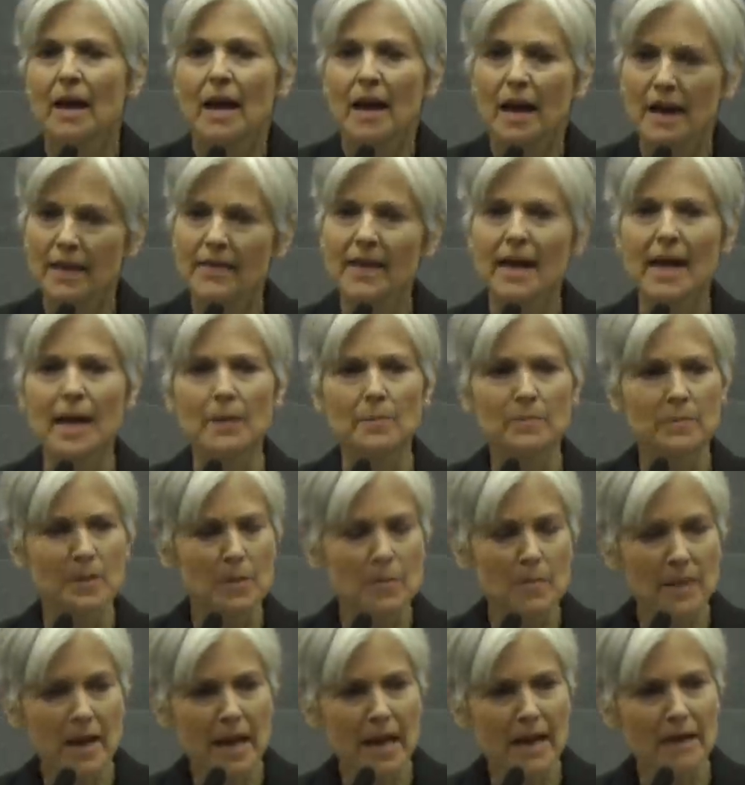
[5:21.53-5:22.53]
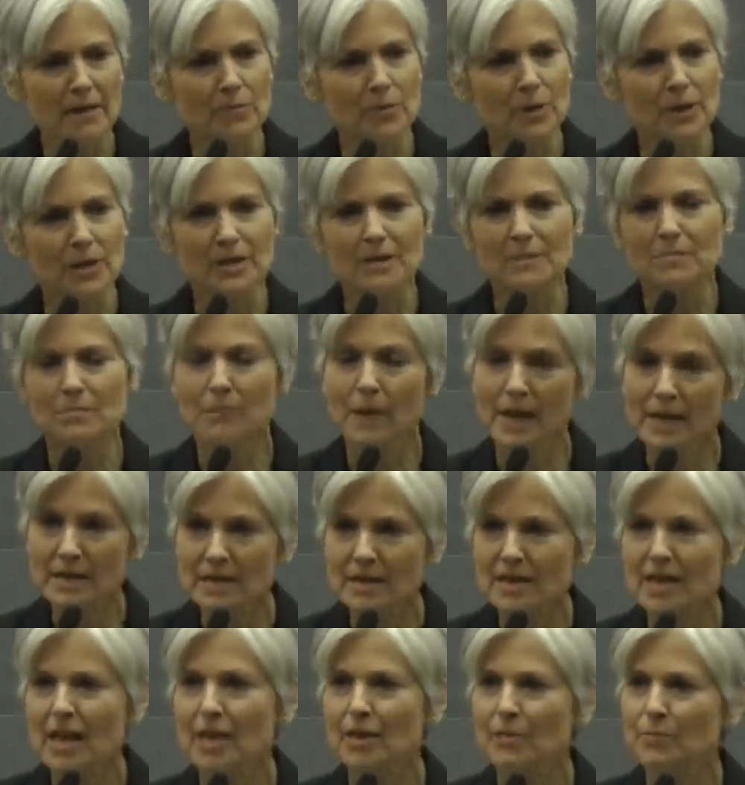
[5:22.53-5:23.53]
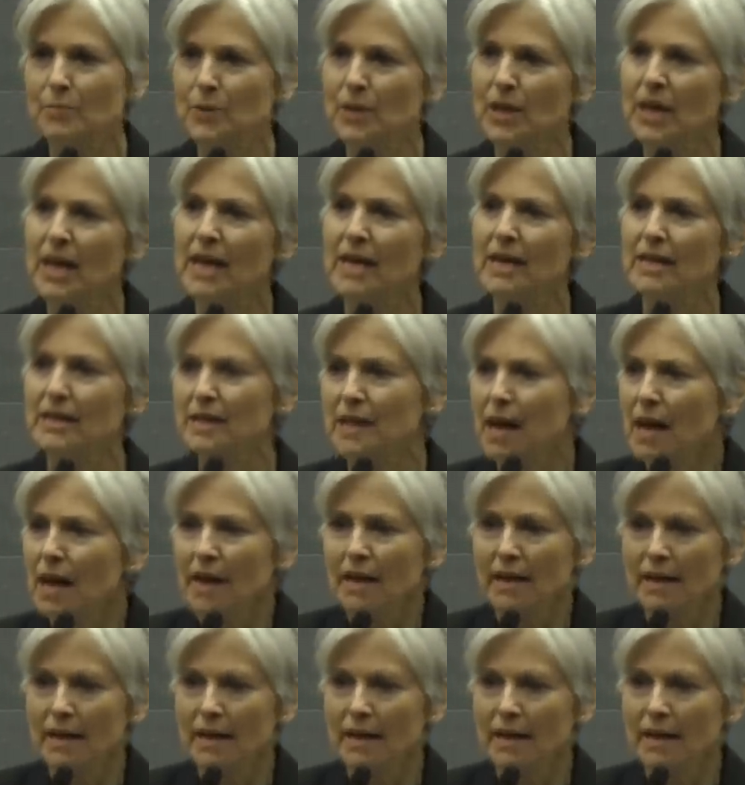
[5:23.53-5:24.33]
and that demand was, must take place